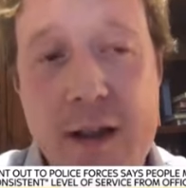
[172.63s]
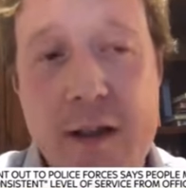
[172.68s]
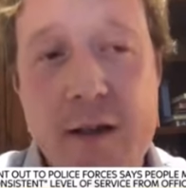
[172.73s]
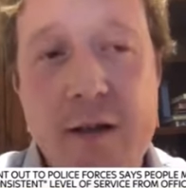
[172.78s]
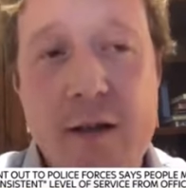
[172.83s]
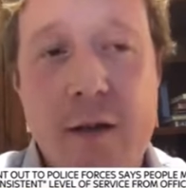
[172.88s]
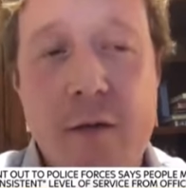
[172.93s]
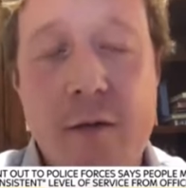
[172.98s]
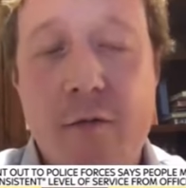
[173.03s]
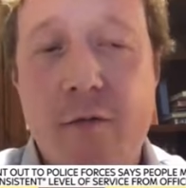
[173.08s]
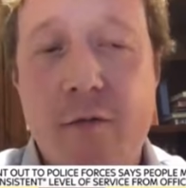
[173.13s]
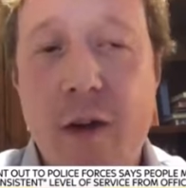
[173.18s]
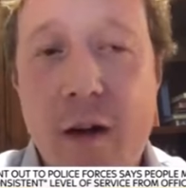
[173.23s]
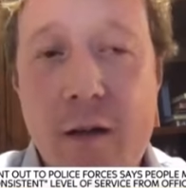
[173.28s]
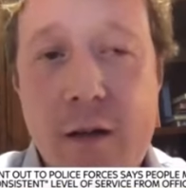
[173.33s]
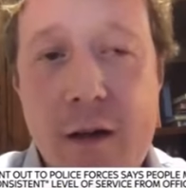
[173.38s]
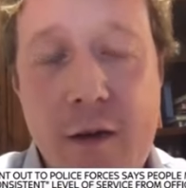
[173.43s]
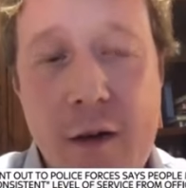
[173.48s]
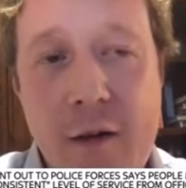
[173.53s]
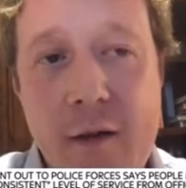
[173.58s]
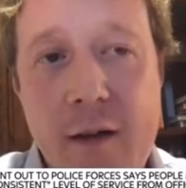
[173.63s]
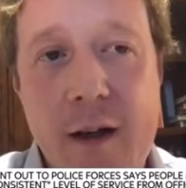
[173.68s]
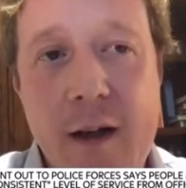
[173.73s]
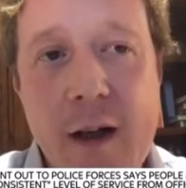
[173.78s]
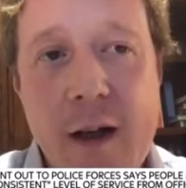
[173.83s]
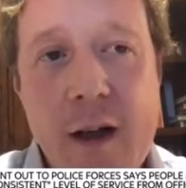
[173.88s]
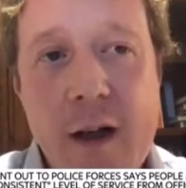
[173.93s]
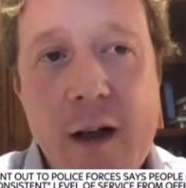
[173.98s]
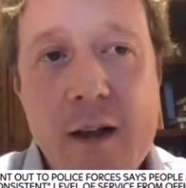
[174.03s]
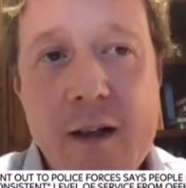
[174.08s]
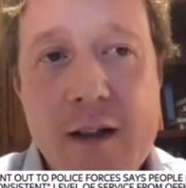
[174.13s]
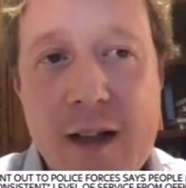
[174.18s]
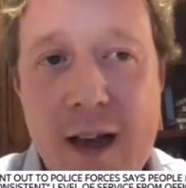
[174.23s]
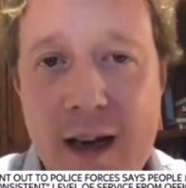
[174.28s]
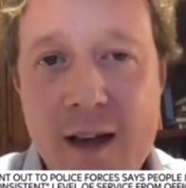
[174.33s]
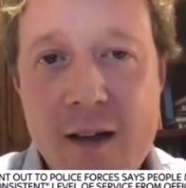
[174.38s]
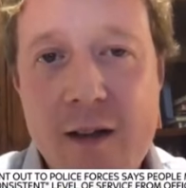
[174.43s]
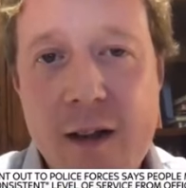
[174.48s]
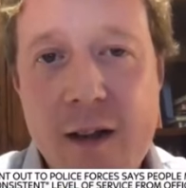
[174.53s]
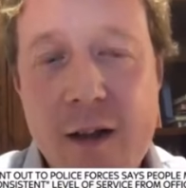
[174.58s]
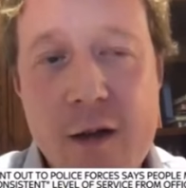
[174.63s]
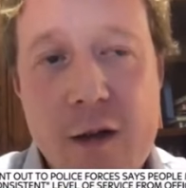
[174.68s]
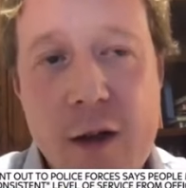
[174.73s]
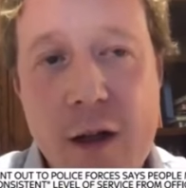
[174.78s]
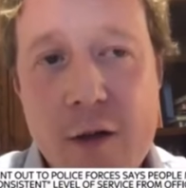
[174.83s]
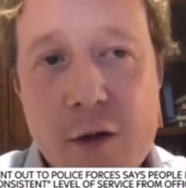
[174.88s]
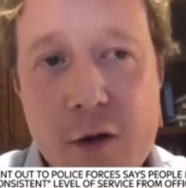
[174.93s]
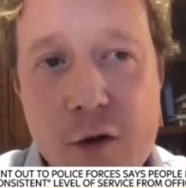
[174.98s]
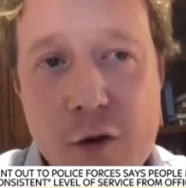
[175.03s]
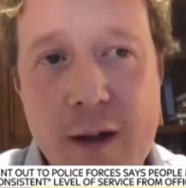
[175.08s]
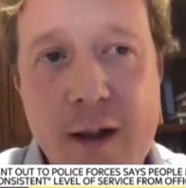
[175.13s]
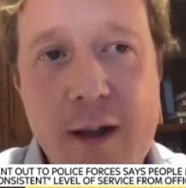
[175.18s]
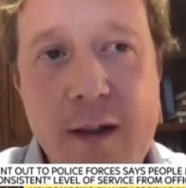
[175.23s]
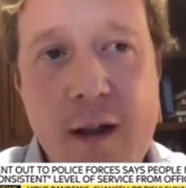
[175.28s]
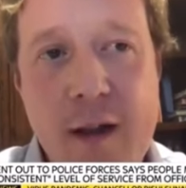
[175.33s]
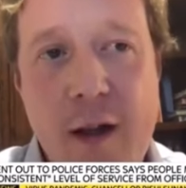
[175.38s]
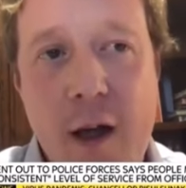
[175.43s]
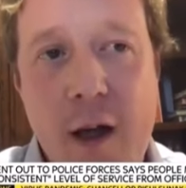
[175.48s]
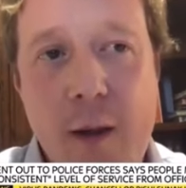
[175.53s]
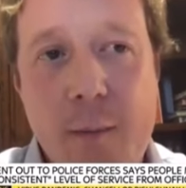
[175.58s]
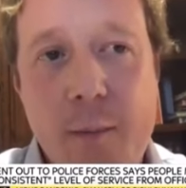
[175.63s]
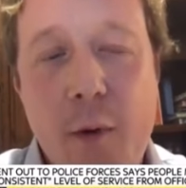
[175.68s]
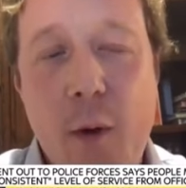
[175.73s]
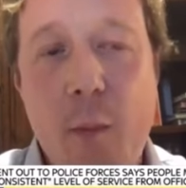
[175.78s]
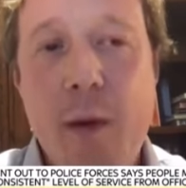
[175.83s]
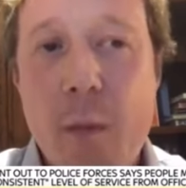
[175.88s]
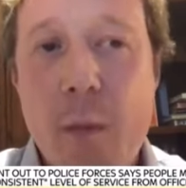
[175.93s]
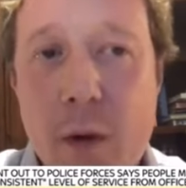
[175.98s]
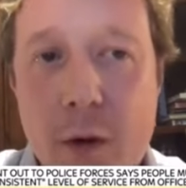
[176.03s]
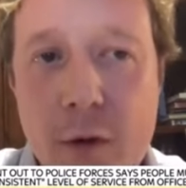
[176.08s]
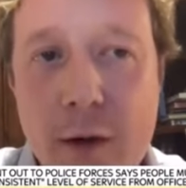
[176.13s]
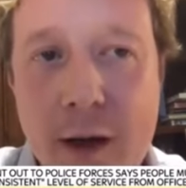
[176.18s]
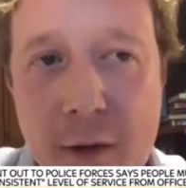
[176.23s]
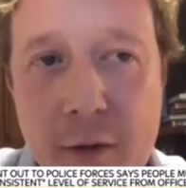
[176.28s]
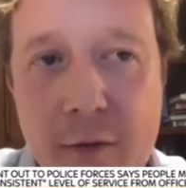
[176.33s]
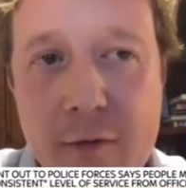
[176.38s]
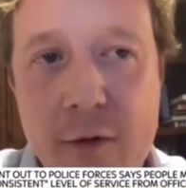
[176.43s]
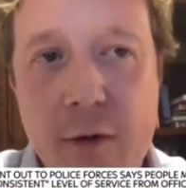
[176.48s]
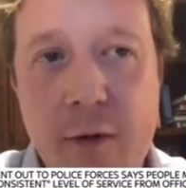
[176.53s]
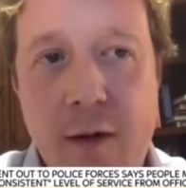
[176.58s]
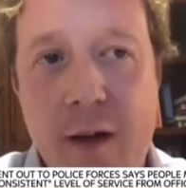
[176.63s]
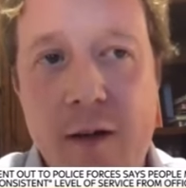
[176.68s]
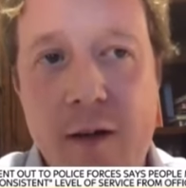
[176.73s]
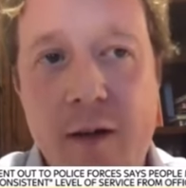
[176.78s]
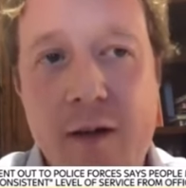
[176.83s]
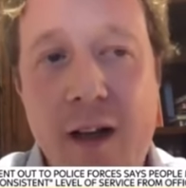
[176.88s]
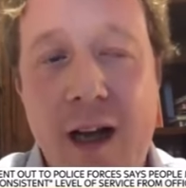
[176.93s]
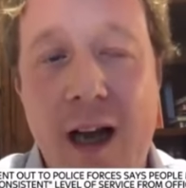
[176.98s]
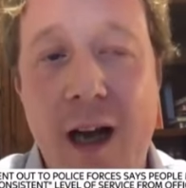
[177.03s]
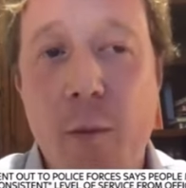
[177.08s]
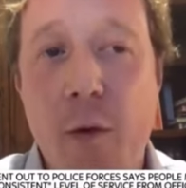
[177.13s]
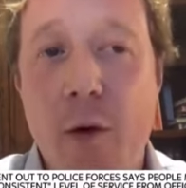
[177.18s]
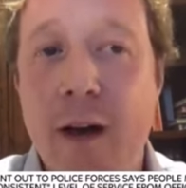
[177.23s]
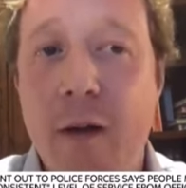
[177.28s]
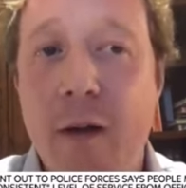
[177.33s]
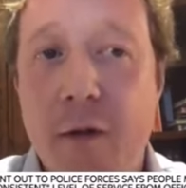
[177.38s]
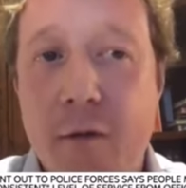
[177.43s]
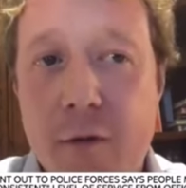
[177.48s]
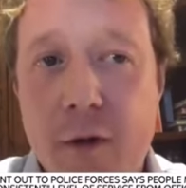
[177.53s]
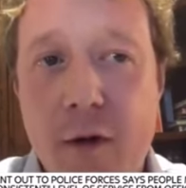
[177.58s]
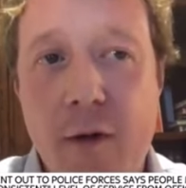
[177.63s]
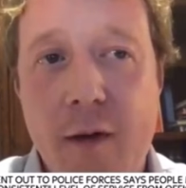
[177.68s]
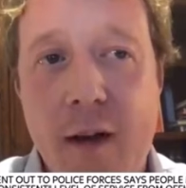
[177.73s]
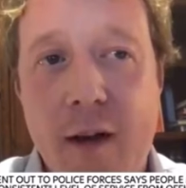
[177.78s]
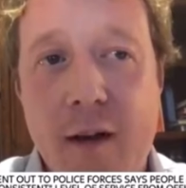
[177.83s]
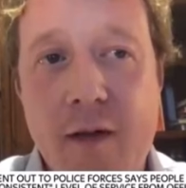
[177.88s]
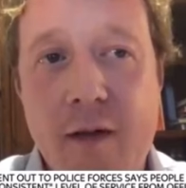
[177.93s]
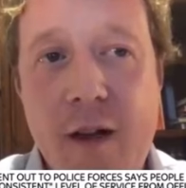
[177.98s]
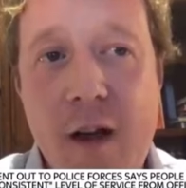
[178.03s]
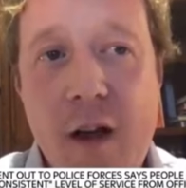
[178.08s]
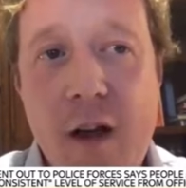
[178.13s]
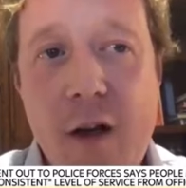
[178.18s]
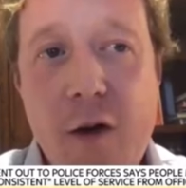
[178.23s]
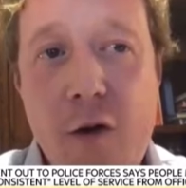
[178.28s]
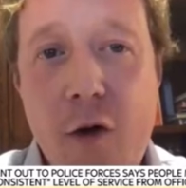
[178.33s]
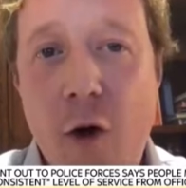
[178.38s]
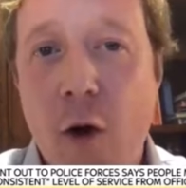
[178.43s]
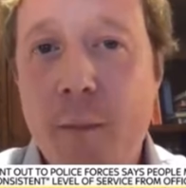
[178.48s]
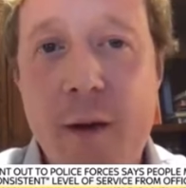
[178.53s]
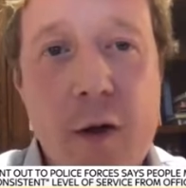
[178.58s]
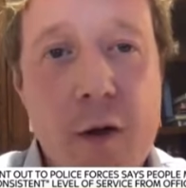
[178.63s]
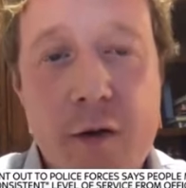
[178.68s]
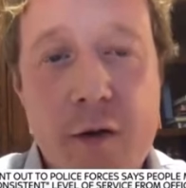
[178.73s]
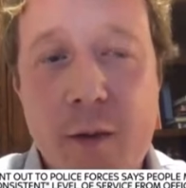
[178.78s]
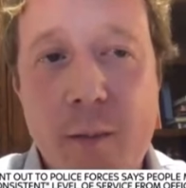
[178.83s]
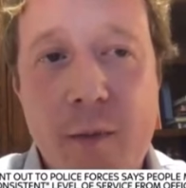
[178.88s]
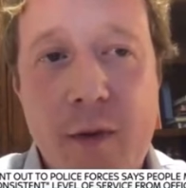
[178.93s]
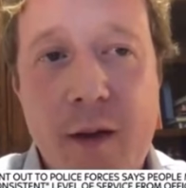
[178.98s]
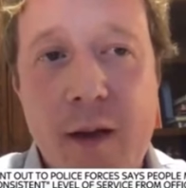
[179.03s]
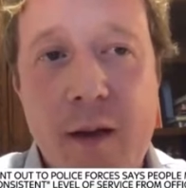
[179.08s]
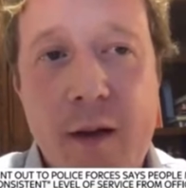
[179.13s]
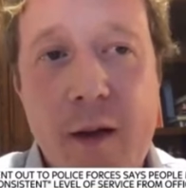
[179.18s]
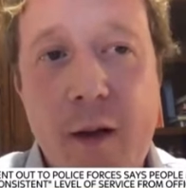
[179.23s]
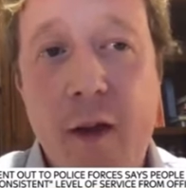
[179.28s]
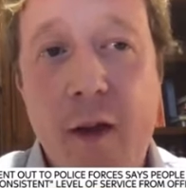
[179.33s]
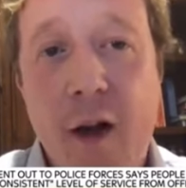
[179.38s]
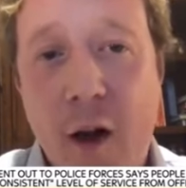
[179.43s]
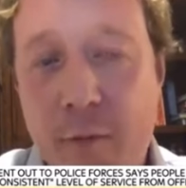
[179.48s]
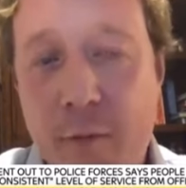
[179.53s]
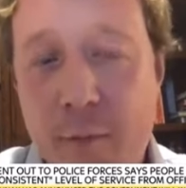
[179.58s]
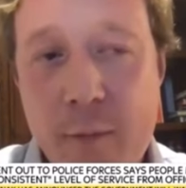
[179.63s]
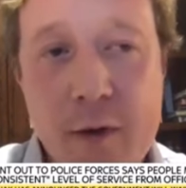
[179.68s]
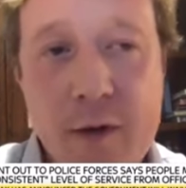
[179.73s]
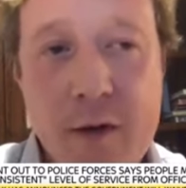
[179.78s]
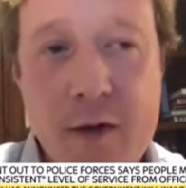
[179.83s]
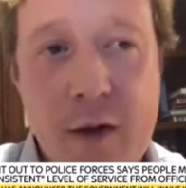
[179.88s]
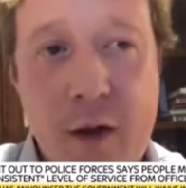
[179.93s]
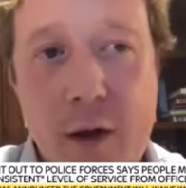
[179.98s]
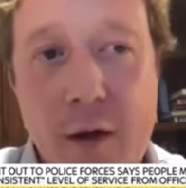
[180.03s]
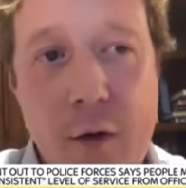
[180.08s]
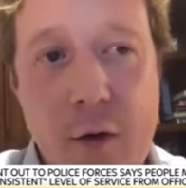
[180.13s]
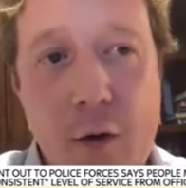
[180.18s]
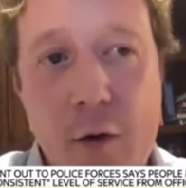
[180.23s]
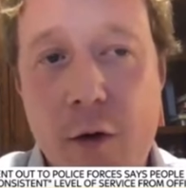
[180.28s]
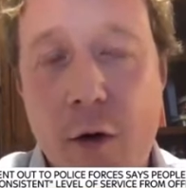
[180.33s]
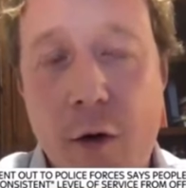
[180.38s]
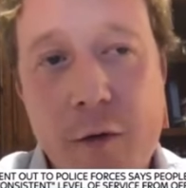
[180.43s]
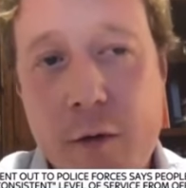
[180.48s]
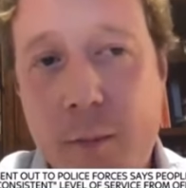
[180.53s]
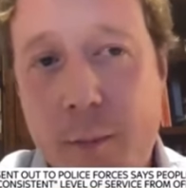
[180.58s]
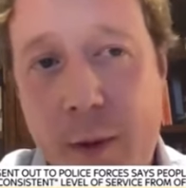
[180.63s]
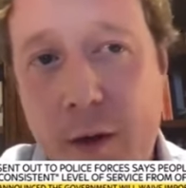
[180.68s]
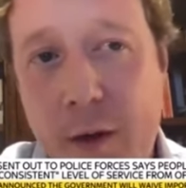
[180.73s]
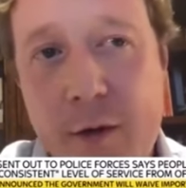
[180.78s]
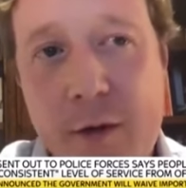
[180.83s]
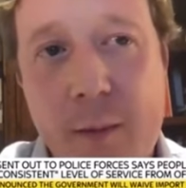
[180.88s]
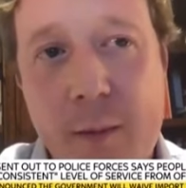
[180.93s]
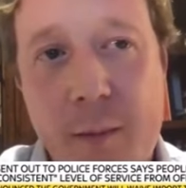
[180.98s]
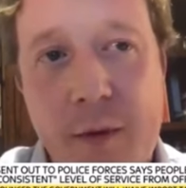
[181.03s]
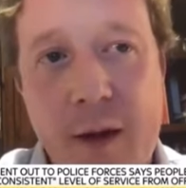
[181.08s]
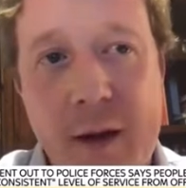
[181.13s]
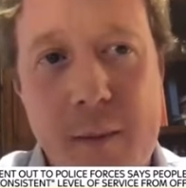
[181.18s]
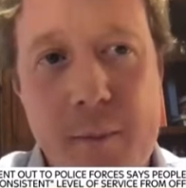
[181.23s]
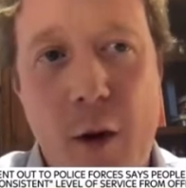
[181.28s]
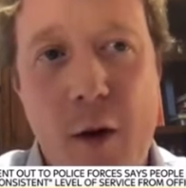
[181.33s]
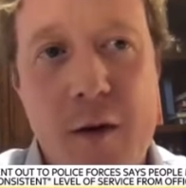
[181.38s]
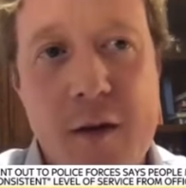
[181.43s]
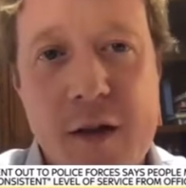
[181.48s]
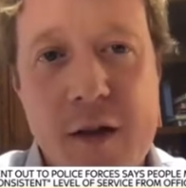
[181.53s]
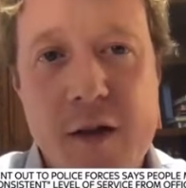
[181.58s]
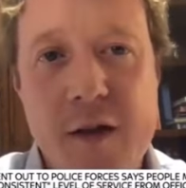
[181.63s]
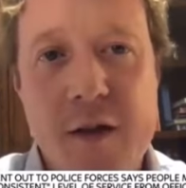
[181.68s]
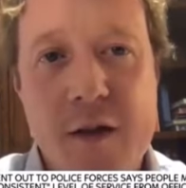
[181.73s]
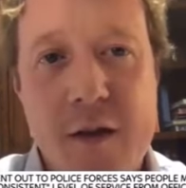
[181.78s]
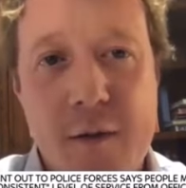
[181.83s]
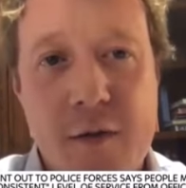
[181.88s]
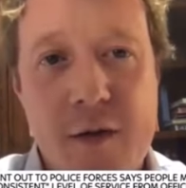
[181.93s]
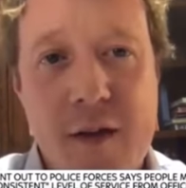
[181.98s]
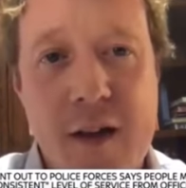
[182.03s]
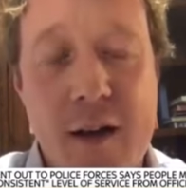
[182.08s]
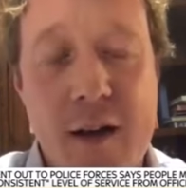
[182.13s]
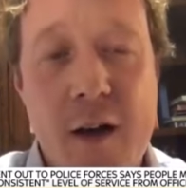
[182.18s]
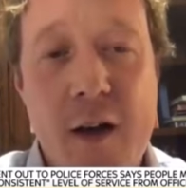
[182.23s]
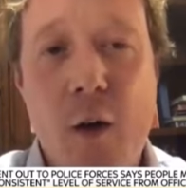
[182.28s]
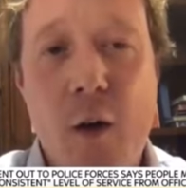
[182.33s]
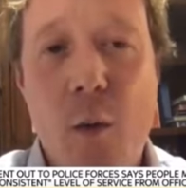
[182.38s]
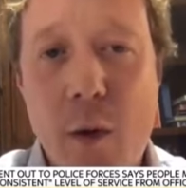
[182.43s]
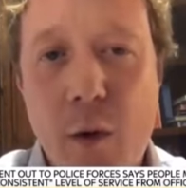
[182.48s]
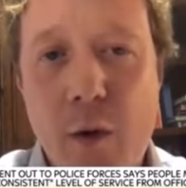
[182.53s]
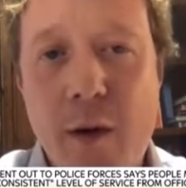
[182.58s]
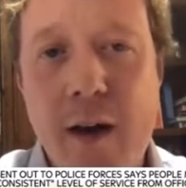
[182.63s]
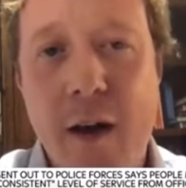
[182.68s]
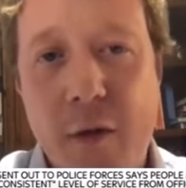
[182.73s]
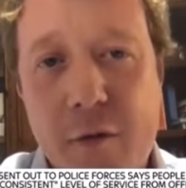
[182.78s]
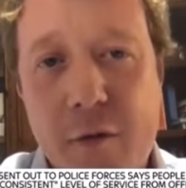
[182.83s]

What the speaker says: It's a very, very taxing and tricky time, but we will get through this, and we'll get through this not because something the government's done or not because something politicians have said. We'll get